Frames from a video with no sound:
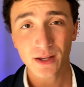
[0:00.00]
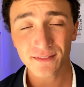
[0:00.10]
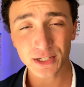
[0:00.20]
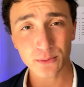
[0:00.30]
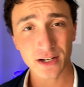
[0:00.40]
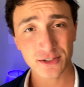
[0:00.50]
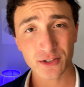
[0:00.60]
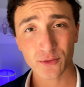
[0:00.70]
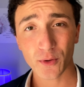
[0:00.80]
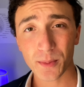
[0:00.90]
Any
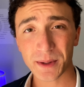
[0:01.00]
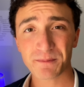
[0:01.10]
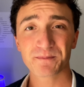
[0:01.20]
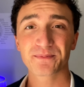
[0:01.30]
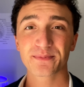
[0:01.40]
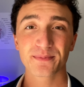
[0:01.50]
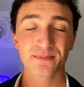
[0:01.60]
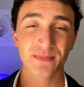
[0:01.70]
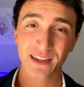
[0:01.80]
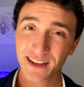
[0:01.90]
questions for me?
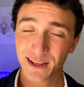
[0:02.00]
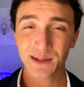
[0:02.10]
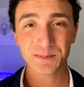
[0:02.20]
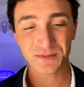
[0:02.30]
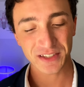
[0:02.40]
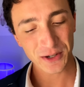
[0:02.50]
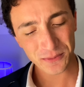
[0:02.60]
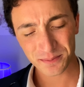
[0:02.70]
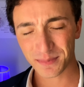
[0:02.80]
No?